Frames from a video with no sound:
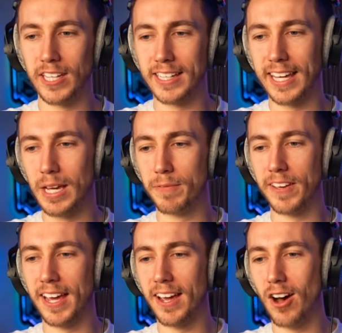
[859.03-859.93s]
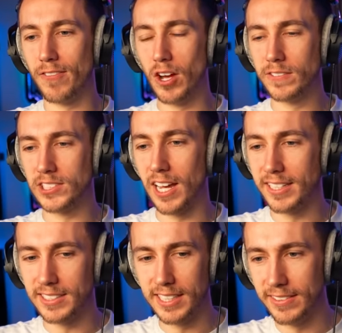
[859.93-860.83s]
You think keep VAR off
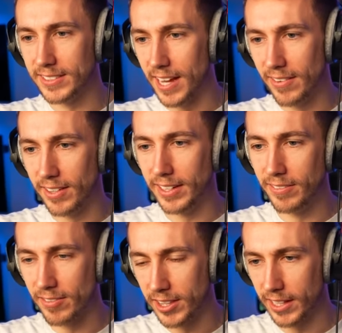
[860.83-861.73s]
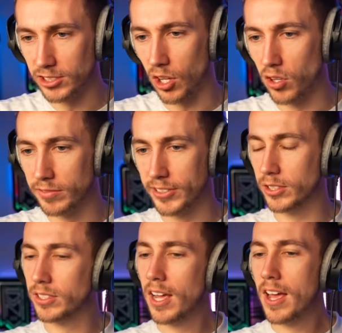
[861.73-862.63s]
offsides and leave everything else to on-field?